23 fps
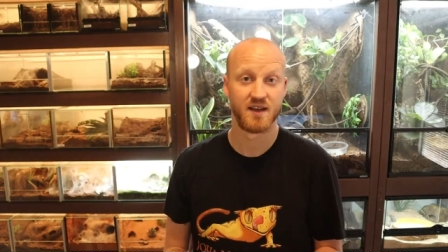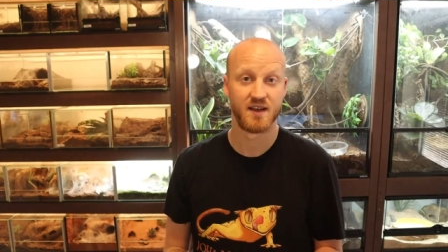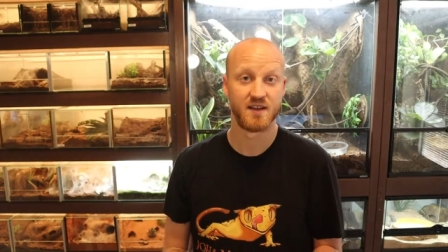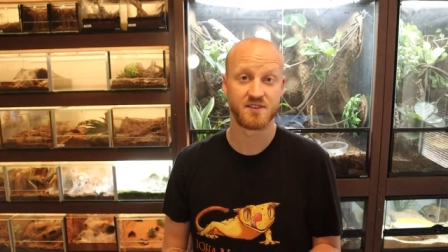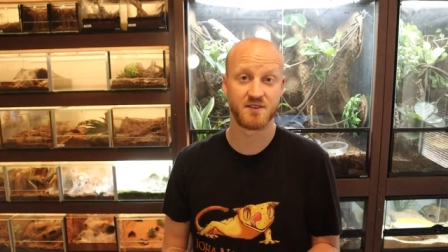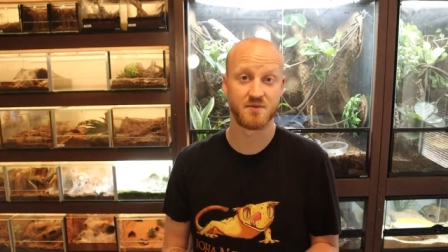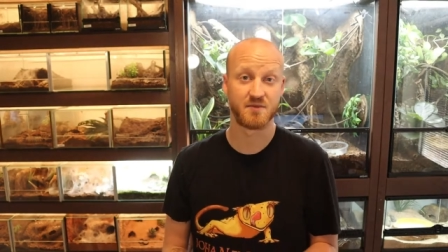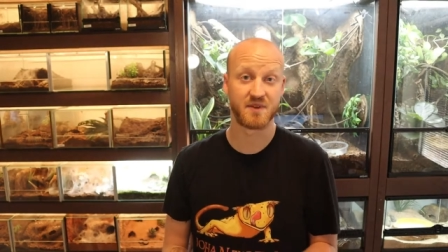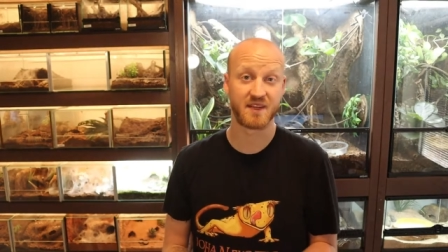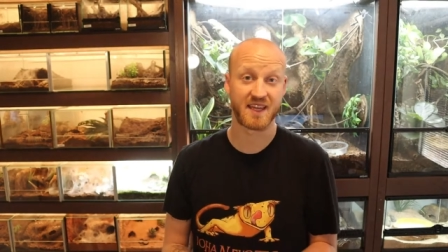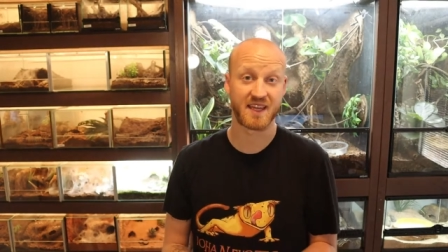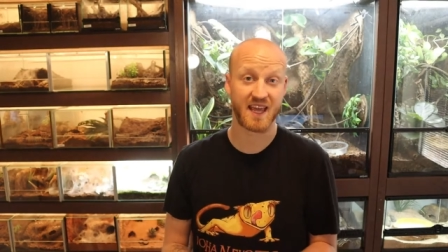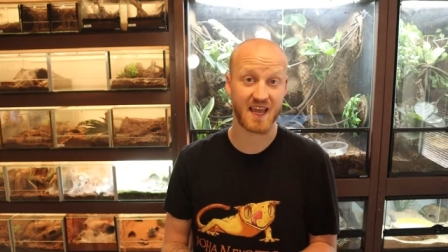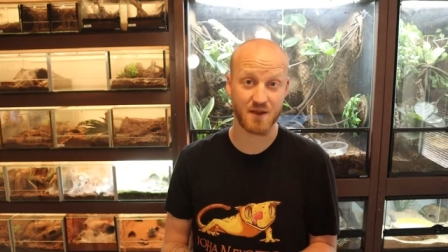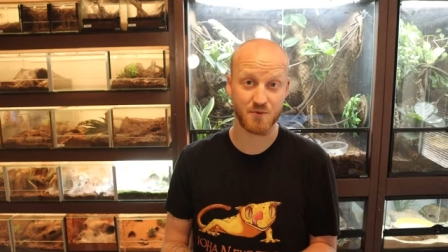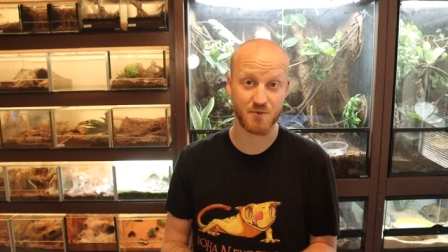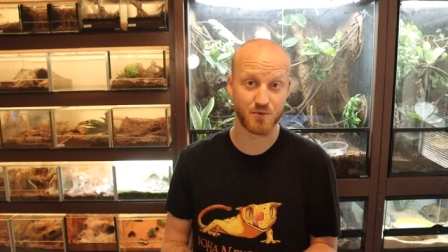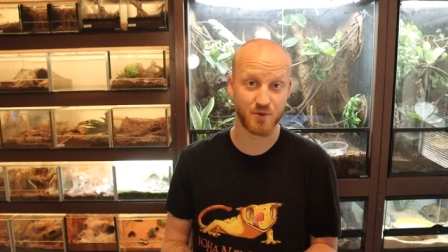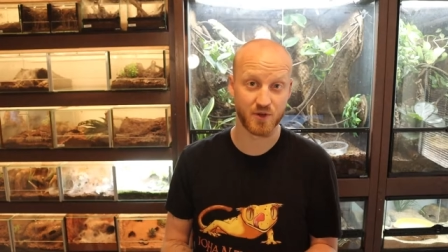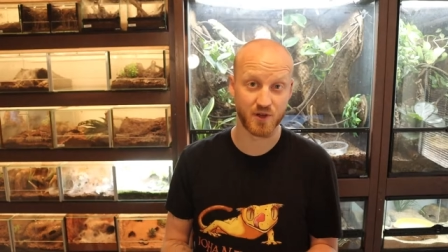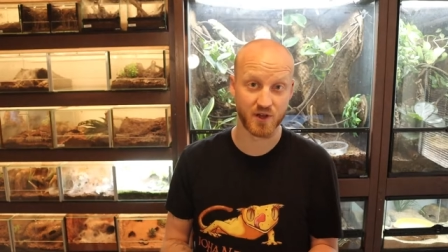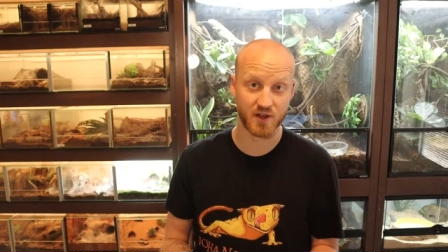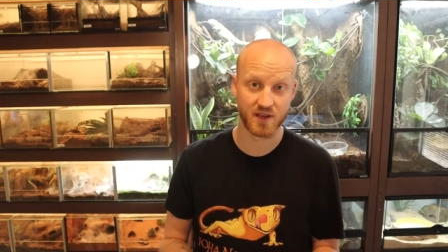some
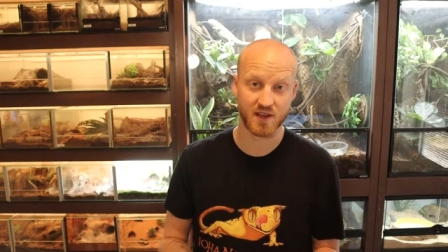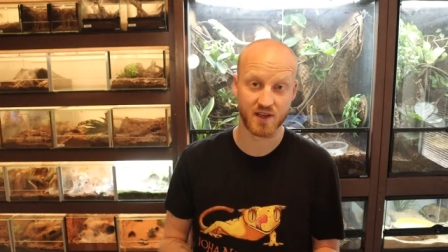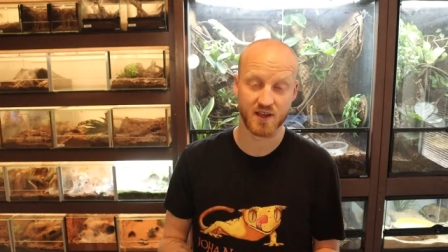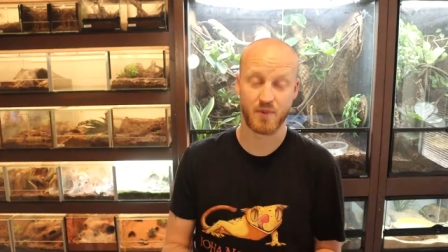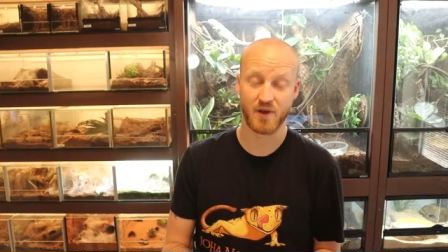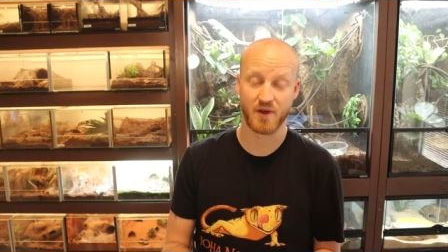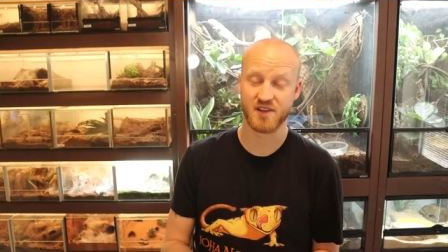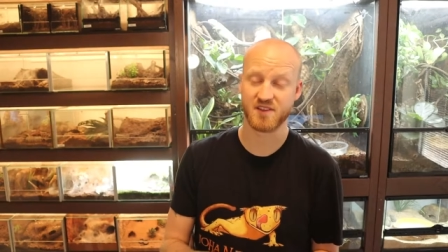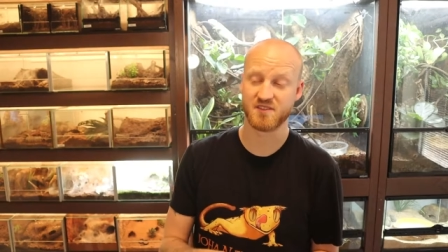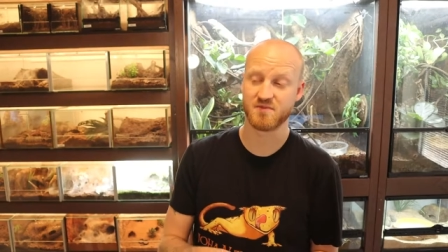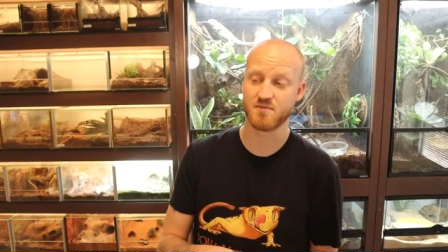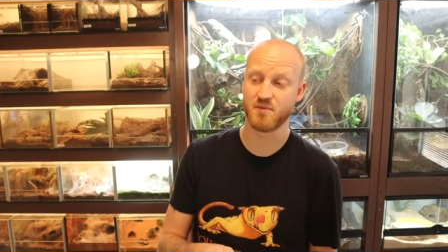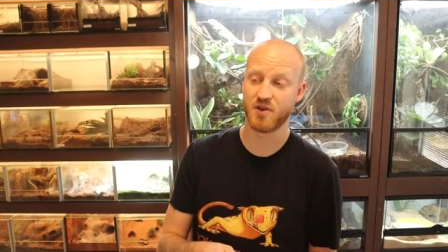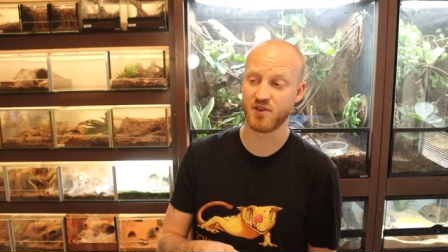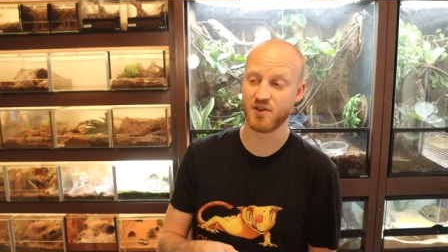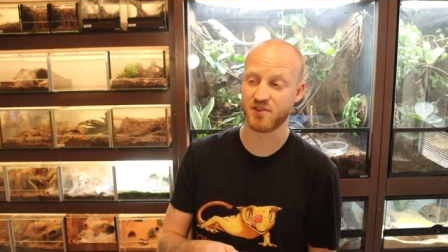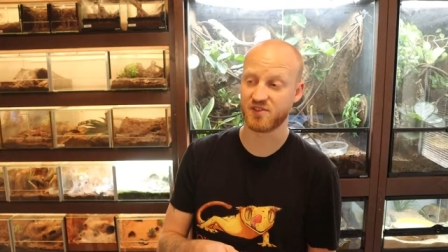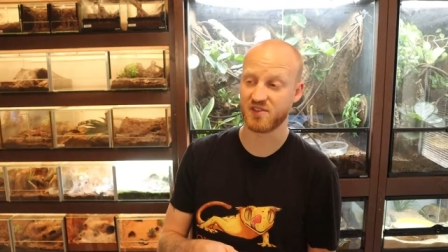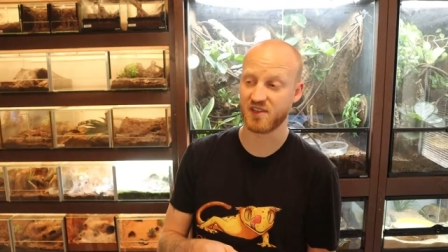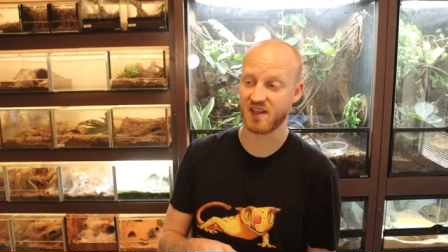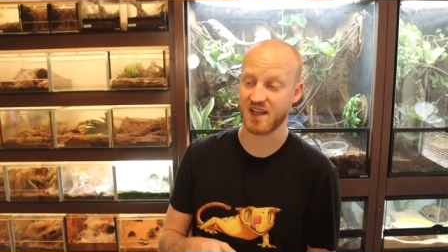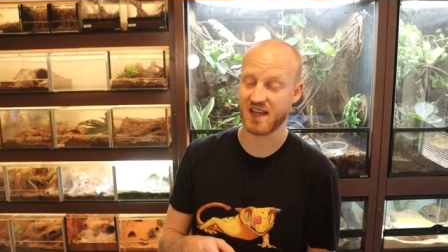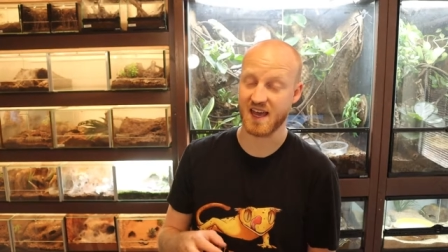decaying wood, but it's
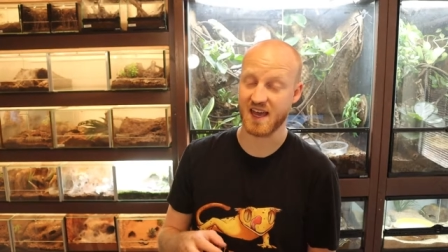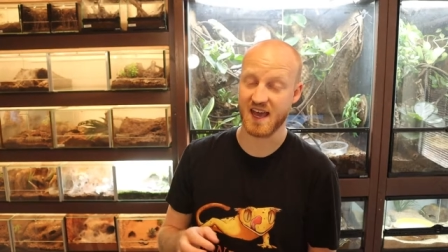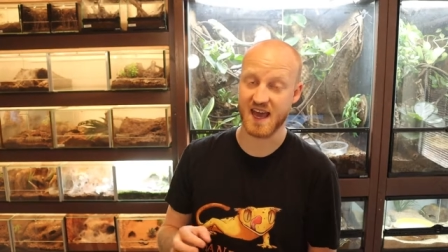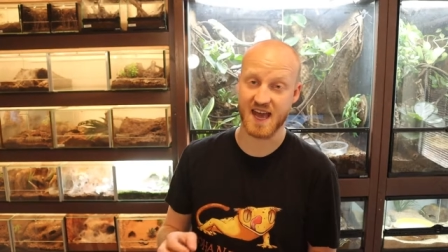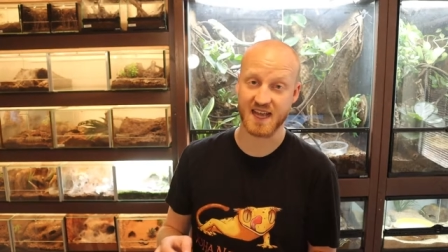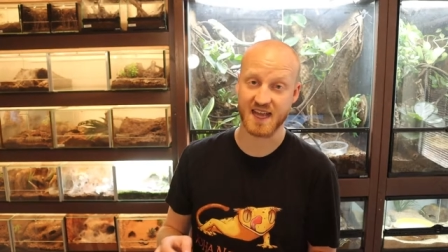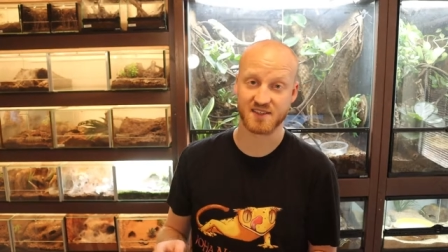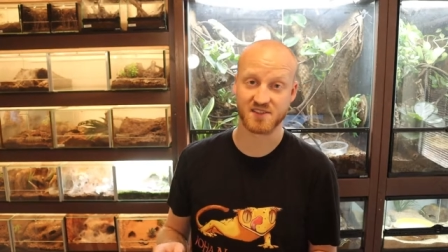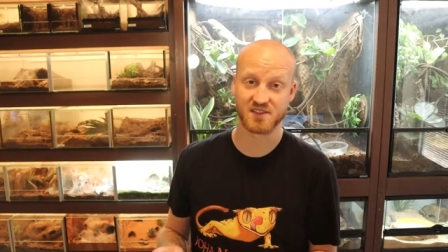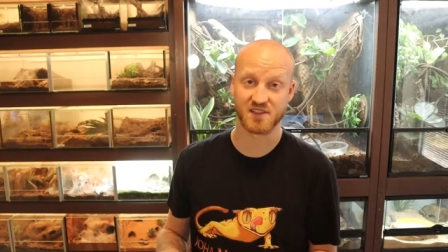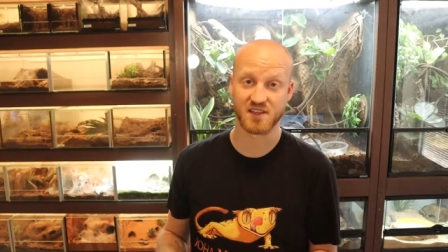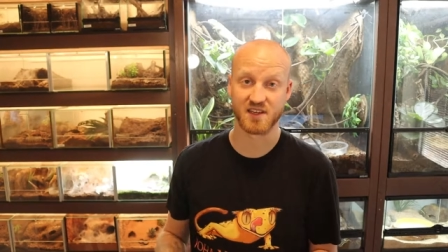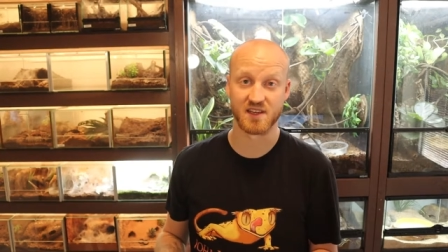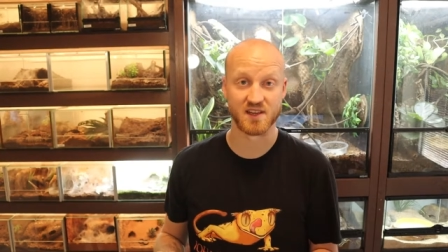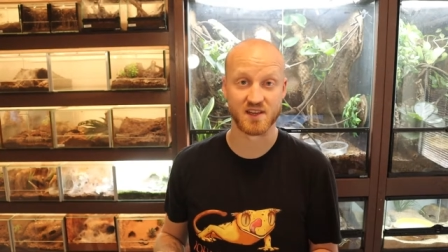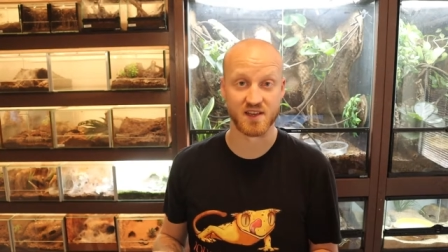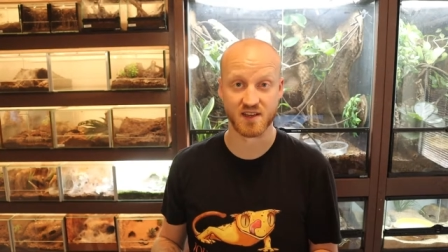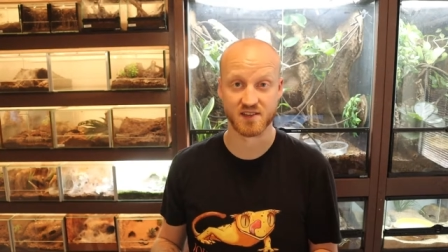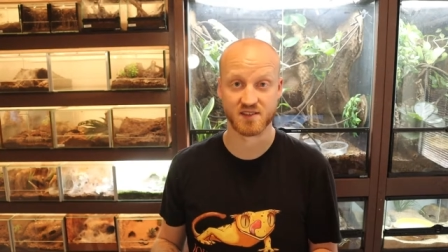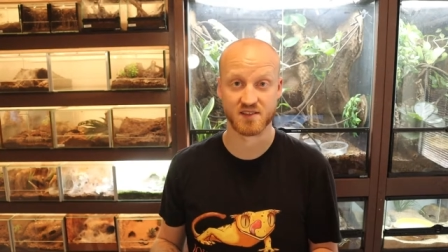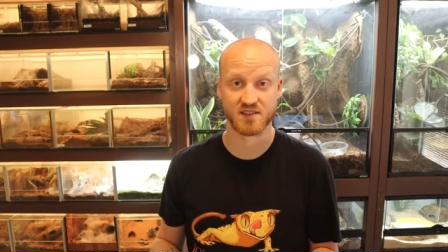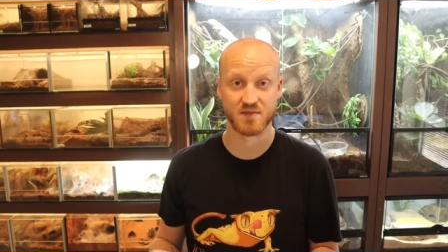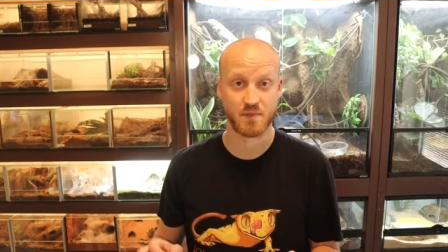mostly actually
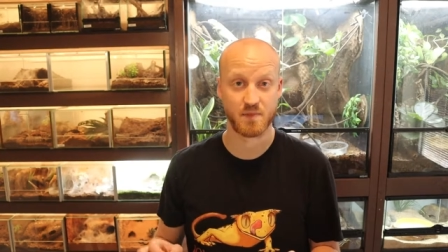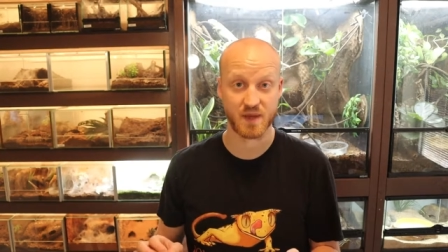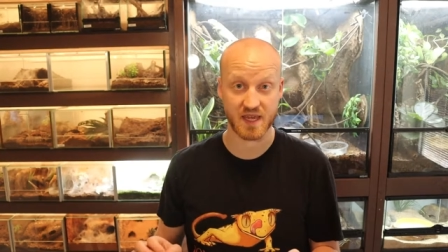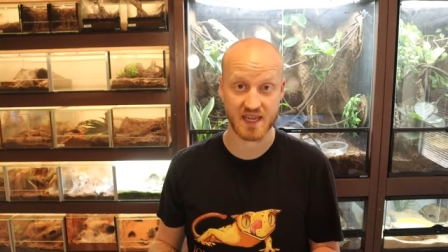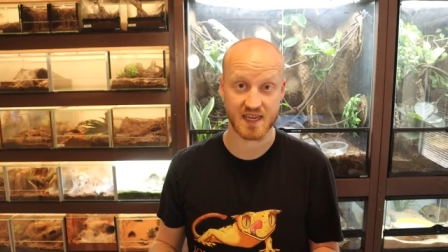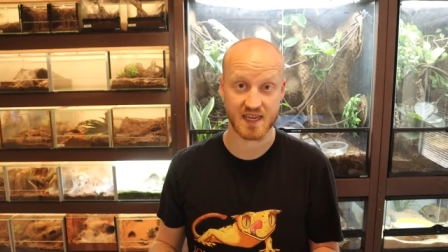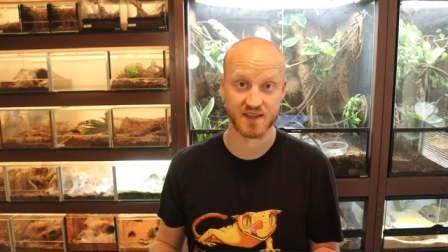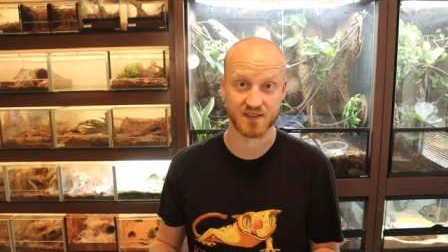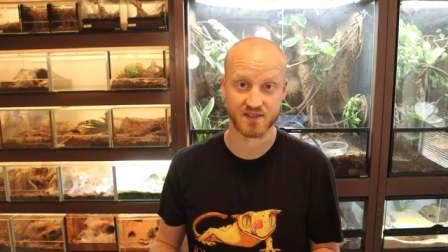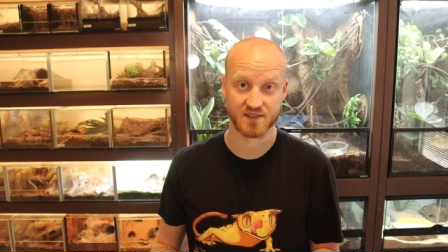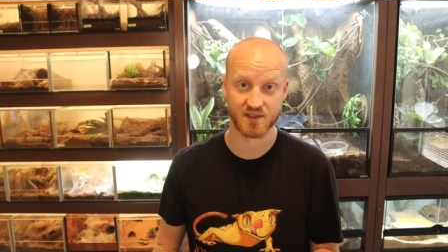just peat.